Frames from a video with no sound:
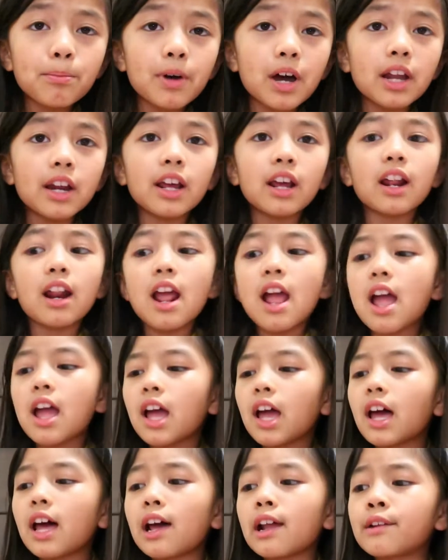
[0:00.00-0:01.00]
button.
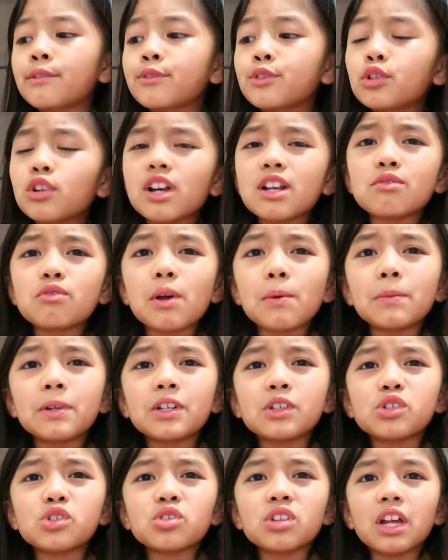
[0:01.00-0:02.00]
And if you guys want me
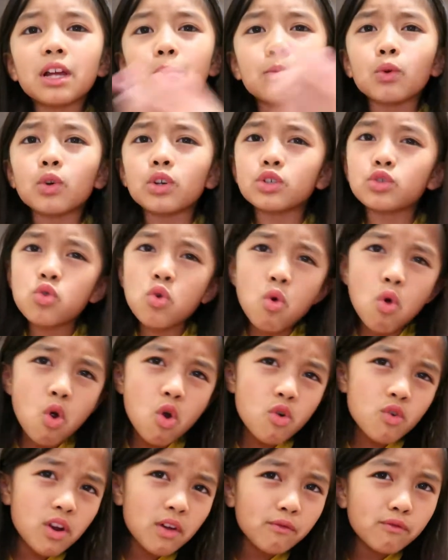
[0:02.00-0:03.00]
to do like more
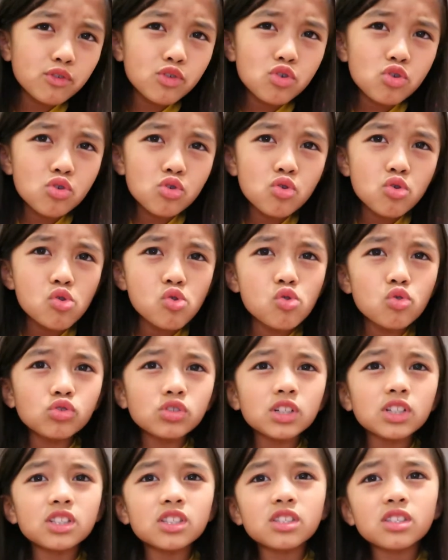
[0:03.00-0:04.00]
tour reviews
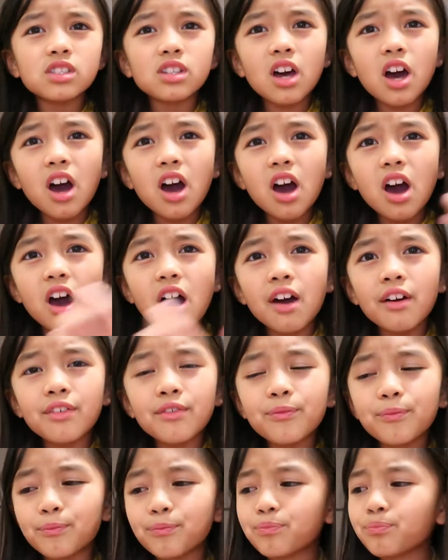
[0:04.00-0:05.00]
and stuff,
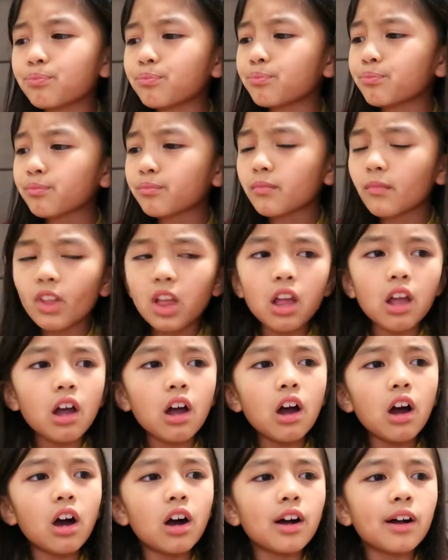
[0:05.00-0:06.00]

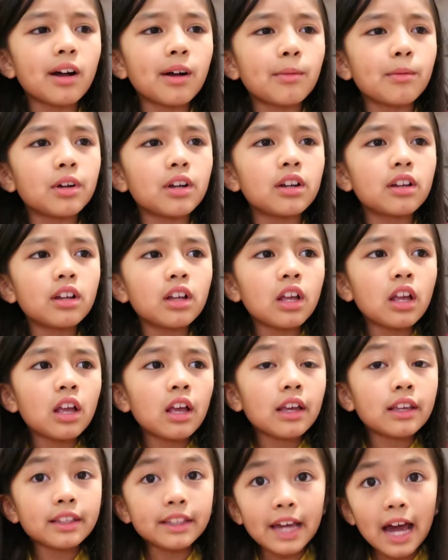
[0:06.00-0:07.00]
oh
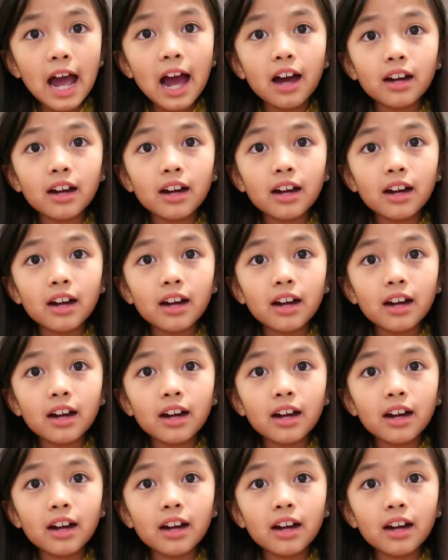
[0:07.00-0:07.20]
yeah,